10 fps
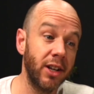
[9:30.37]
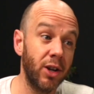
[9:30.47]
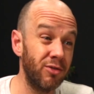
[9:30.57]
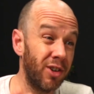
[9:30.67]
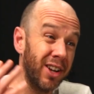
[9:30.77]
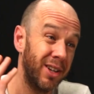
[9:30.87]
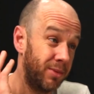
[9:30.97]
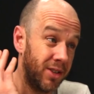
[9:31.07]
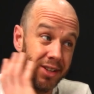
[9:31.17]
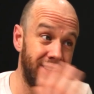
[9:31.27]
I know right
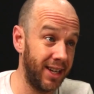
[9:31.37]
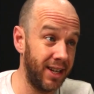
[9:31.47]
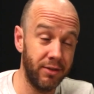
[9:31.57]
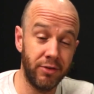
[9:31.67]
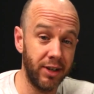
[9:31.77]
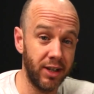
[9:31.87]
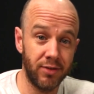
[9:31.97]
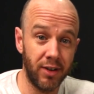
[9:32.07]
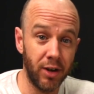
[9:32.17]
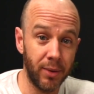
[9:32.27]
up to the day of release
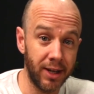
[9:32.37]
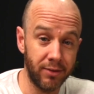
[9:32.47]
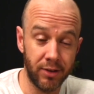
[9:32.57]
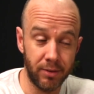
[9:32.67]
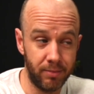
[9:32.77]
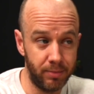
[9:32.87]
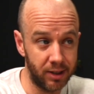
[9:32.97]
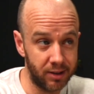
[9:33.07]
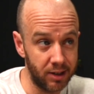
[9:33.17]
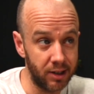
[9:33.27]
for
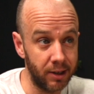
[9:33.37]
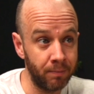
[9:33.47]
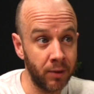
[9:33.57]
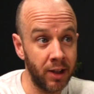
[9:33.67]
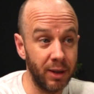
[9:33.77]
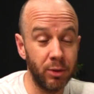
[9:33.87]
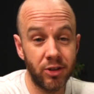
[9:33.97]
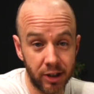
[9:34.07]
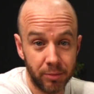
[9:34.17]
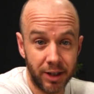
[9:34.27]
Big Sur, they were
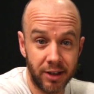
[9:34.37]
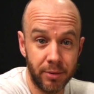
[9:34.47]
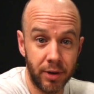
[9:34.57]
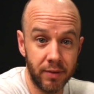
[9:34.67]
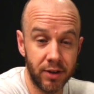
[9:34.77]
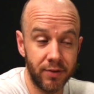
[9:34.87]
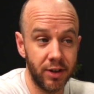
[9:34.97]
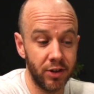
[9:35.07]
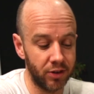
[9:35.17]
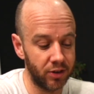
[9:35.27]
still updating the previous
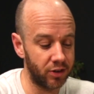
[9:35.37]
version.